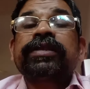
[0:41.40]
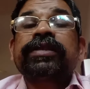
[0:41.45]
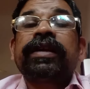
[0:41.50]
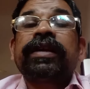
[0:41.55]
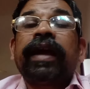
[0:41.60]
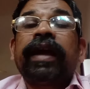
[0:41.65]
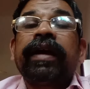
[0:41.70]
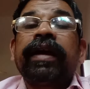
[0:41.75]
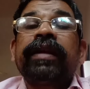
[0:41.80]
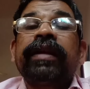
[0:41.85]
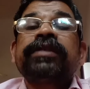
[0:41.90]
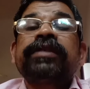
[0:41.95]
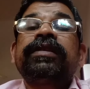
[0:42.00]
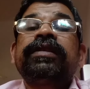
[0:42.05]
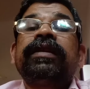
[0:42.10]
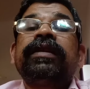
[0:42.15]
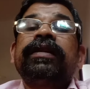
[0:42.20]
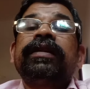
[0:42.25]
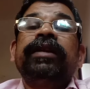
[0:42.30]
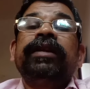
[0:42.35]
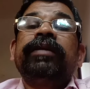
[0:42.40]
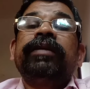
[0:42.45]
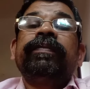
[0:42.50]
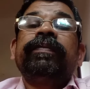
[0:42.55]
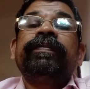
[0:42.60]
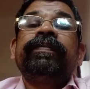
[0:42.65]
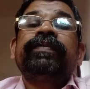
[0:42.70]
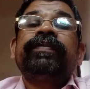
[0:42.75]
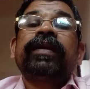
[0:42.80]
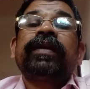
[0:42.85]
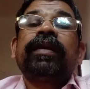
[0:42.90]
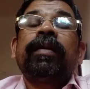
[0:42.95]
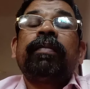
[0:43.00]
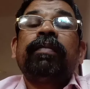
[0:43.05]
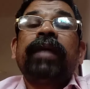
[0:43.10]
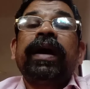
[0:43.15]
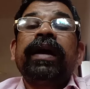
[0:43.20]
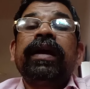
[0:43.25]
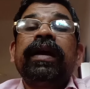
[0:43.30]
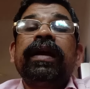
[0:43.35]
against them
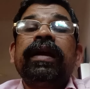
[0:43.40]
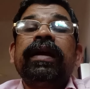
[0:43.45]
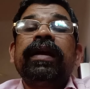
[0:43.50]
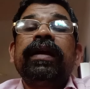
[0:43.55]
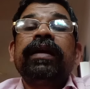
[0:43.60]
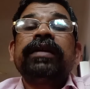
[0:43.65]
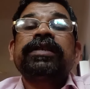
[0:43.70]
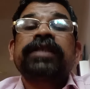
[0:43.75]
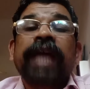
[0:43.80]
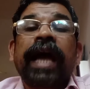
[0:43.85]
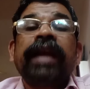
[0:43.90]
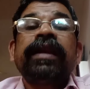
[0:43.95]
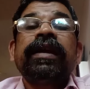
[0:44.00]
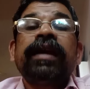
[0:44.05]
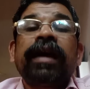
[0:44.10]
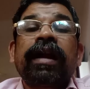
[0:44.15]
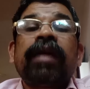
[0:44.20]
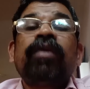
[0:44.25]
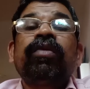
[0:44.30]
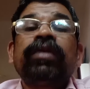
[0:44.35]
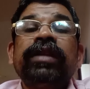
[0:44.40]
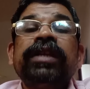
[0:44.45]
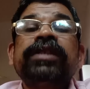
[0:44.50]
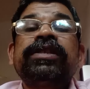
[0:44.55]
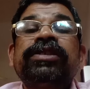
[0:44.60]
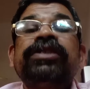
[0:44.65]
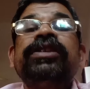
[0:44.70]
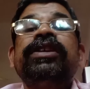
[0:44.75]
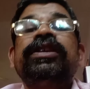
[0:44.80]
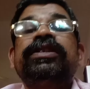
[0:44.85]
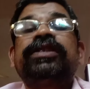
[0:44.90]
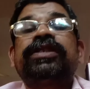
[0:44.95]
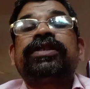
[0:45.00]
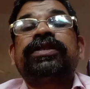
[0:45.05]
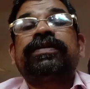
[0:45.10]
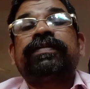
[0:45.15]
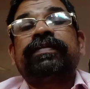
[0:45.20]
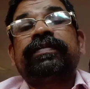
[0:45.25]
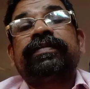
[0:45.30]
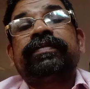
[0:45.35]
by standing around these
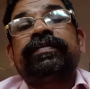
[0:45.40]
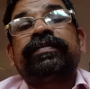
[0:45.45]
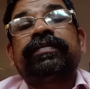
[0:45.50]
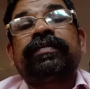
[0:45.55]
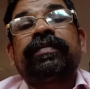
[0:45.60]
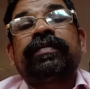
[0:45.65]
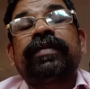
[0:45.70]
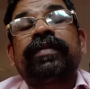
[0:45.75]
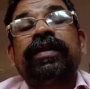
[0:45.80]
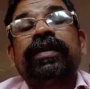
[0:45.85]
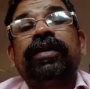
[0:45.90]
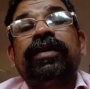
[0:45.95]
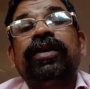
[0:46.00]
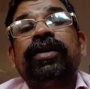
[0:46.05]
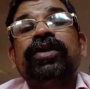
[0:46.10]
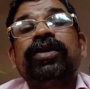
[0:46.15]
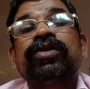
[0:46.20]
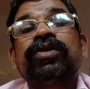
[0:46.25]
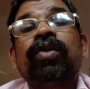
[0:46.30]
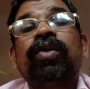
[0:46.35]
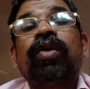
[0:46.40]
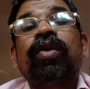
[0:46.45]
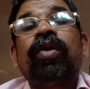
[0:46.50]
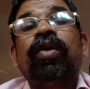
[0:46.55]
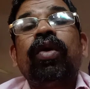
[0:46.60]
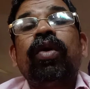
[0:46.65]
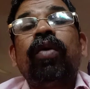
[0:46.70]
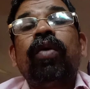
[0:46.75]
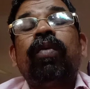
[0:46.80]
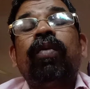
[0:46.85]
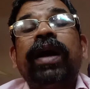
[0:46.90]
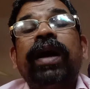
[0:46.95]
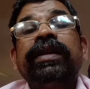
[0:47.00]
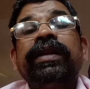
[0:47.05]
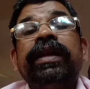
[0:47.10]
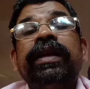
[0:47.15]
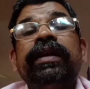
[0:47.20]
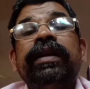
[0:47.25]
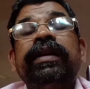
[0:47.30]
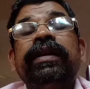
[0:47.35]
trees. So what
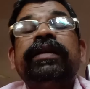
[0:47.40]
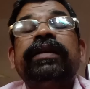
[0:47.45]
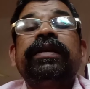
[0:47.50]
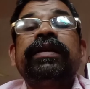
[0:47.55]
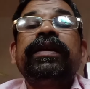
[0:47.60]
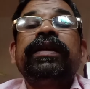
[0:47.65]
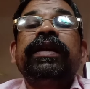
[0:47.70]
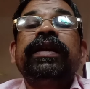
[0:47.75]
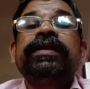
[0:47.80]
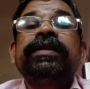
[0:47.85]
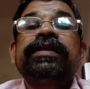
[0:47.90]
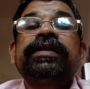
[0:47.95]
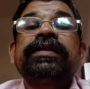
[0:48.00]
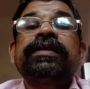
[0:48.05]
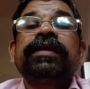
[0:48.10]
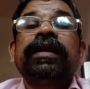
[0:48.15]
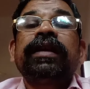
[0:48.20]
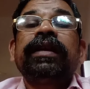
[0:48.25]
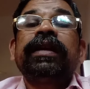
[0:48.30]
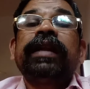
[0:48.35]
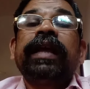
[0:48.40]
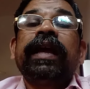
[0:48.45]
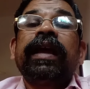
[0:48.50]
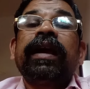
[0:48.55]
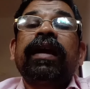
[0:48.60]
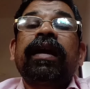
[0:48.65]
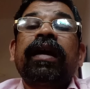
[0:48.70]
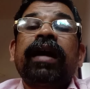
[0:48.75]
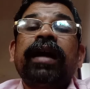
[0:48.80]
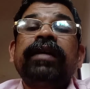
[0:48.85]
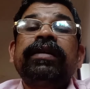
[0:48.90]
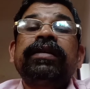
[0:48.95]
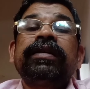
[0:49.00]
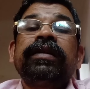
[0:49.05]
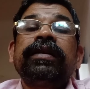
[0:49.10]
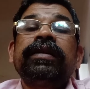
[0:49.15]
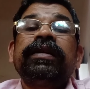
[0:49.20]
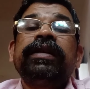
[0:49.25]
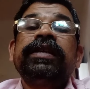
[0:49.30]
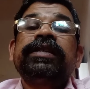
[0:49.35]
they did is they cut
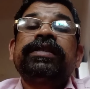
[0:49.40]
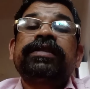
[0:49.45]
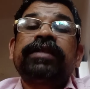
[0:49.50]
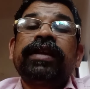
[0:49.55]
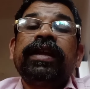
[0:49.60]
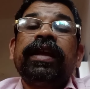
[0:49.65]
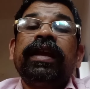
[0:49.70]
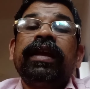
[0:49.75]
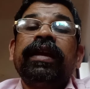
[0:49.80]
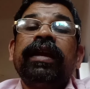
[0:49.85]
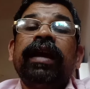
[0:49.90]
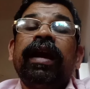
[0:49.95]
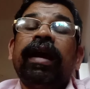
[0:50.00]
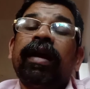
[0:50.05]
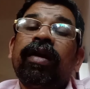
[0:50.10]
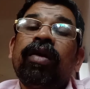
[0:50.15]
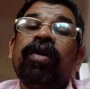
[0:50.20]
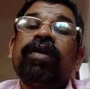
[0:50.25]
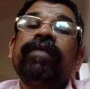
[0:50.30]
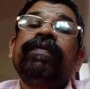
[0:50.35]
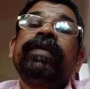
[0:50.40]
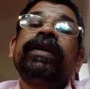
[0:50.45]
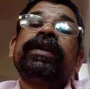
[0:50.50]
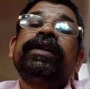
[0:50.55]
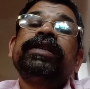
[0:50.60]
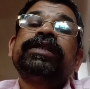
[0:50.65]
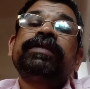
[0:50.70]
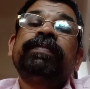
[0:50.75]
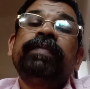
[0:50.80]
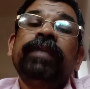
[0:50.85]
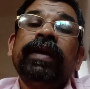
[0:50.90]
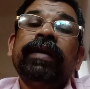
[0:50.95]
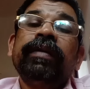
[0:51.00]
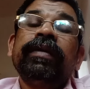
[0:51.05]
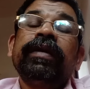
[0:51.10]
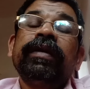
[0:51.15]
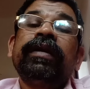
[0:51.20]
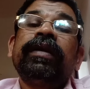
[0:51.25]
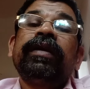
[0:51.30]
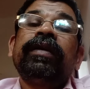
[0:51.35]
this tree along with these
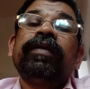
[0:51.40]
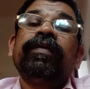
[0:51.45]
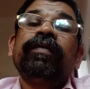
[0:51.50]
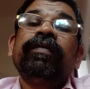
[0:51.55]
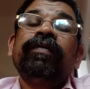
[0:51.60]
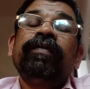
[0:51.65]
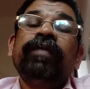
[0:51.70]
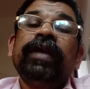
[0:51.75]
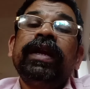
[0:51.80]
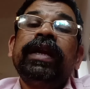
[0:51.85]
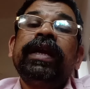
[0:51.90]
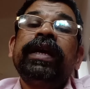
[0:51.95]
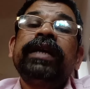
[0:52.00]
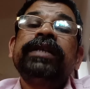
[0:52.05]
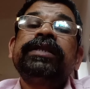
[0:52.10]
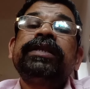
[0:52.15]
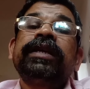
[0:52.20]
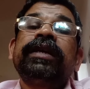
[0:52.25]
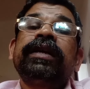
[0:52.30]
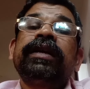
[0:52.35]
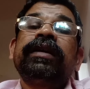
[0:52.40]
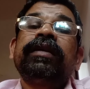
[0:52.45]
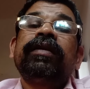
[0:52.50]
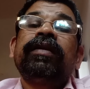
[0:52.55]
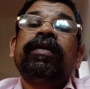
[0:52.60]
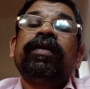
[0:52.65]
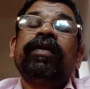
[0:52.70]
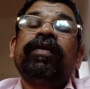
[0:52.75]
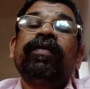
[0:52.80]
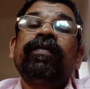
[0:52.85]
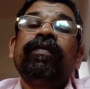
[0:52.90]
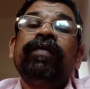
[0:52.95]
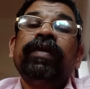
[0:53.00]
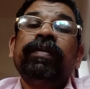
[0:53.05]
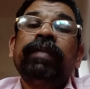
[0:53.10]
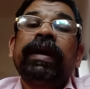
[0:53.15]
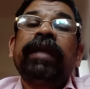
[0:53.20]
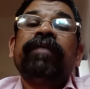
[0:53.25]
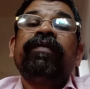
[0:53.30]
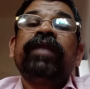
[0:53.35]
village
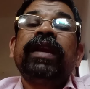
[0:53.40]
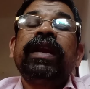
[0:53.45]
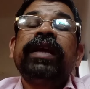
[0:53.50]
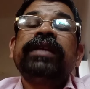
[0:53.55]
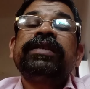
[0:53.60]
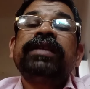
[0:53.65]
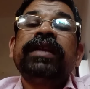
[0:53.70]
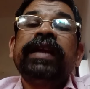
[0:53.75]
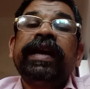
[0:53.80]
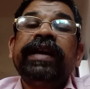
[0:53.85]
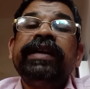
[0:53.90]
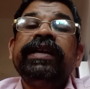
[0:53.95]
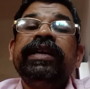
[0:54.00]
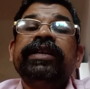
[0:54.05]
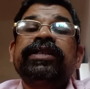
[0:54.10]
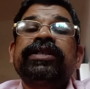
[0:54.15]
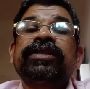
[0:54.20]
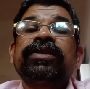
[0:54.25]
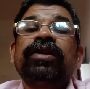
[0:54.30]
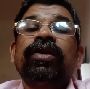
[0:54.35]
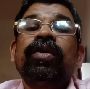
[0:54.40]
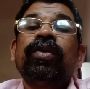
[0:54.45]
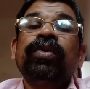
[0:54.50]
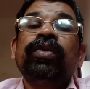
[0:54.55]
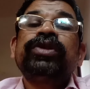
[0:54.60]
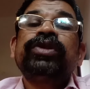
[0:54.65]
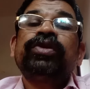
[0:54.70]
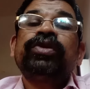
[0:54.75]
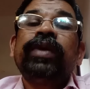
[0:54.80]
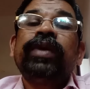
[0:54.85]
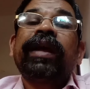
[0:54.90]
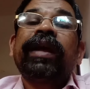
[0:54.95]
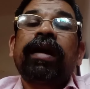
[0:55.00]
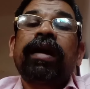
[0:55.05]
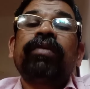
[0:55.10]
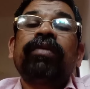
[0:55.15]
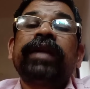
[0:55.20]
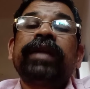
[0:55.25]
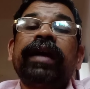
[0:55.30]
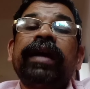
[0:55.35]
women, village ladies who stood
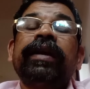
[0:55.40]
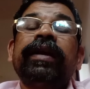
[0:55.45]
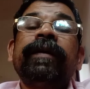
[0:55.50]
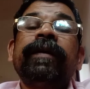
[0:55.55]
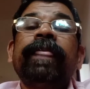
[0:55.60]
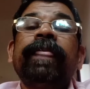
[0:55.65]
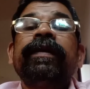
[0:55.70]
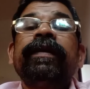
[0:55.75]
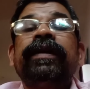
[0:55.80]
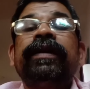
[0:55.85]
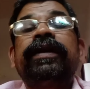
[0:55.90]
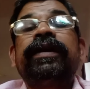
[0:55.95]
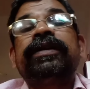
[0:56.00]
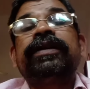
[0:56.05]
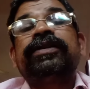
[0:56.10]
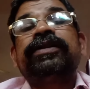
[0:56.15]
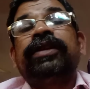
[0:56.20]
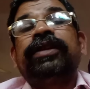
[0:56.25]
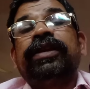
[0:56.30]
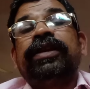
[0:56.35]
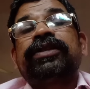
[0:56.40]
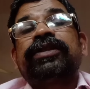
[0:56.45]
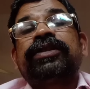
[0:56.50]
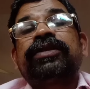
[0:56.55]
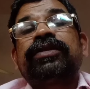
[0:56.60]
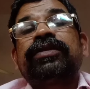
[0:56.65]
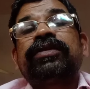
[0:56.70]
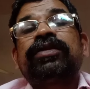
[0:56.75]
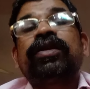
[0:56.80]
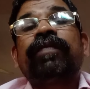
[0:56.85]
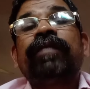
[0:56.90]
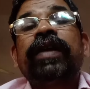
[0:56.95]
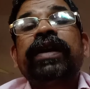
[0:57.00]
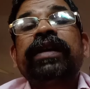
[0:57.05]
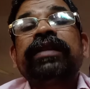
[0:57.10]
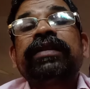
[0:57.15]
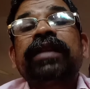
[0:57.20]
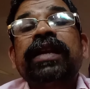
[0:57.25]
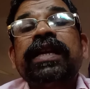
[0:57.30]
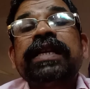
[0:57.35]
around that trees. Somewhat
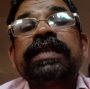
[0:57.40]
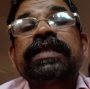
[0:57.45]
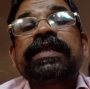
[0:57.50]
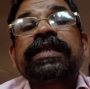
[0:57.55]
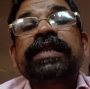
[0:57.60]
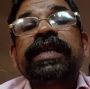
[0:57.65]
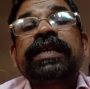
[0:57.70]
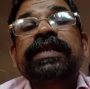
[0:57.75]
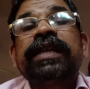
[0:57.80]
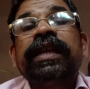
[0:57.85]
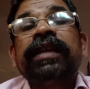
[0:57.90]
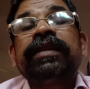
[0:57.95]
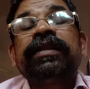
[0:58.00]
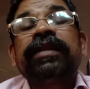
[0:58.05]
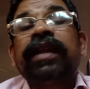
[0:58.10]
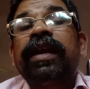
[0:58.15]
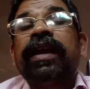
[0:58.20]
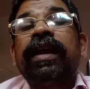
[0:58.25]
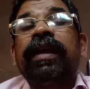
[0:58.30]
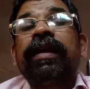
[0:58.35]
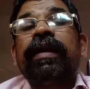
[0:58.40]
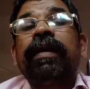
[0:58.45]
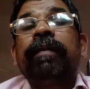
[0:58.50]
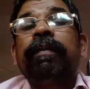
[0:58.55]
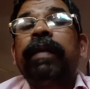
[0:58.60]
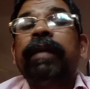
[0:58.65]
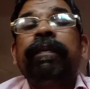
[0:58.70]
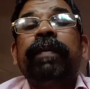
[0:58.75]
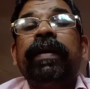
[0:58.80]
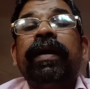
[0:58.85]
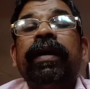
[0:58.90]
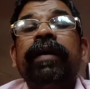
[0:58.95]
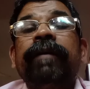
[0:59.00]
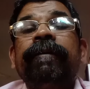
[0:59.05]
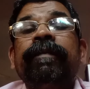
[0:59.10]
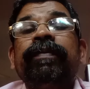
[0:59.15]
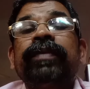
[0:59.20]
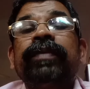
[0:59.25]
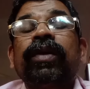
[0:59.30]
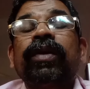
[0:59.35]
363
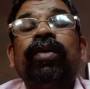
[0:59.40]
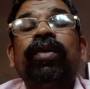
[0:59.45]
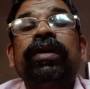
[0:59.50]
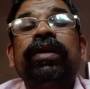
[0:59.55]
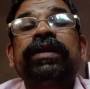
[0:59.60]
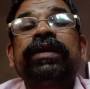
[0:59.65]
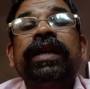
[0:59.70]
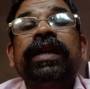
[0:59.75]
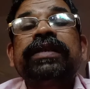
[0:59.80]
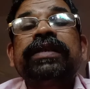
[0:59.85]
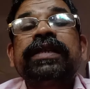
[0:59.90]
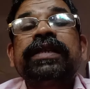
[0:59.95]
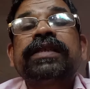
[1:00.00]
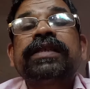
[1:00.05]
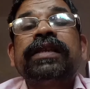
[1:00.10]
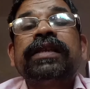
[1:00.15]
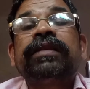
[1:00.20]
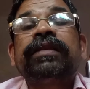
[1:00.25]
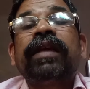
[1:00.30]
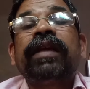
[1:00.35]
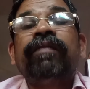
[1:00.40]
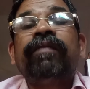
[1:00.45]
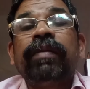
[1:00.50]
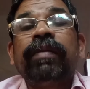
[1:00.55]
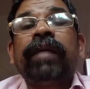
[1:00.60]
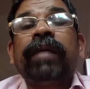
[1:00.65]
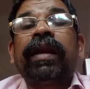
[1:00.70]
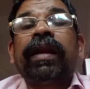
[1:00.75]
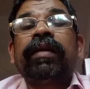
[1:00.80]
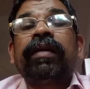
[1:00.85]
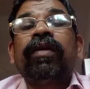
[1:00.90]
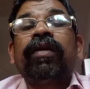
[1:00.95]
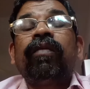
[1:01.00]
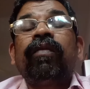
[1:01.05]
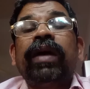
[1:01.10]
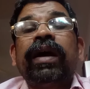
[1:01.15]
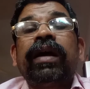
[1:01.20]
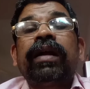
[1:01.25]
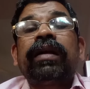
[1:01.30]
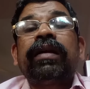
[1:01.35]
people or 363 women
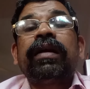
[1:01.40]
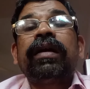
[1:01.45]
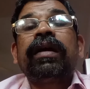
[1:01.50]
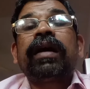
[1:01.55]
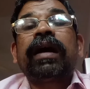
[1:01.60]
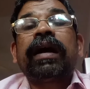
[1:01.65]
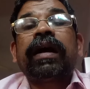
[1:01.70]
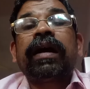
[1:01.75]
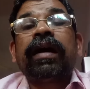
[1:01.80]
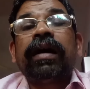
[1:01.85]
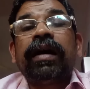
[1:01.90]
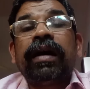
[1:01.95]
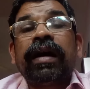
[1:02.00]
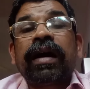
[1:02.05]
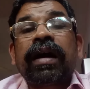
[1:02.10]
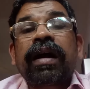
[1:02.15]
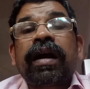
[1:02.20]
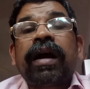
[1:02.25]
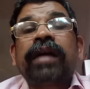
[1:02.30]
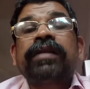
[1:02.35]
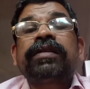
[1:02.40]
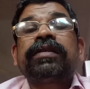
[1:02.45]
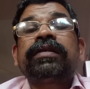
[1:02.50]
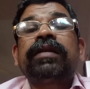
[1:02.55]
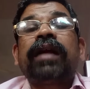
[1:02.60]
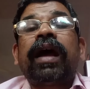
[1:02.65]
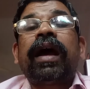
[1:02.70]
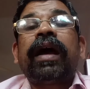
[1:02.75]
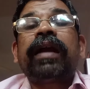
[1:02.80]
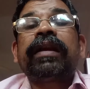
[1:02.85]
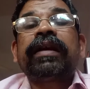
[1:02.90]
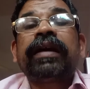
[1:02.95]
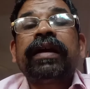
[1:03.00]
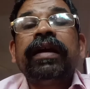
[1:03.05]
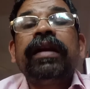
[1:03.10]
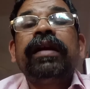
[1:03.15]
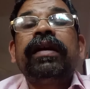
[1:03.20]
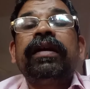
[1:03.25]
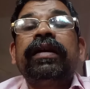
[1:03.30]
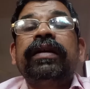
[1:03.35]
were cut and
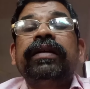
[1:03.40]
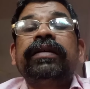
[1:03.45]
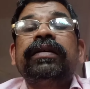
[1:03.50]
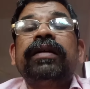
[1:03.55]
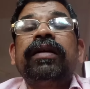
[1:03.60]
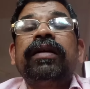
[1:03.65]
killed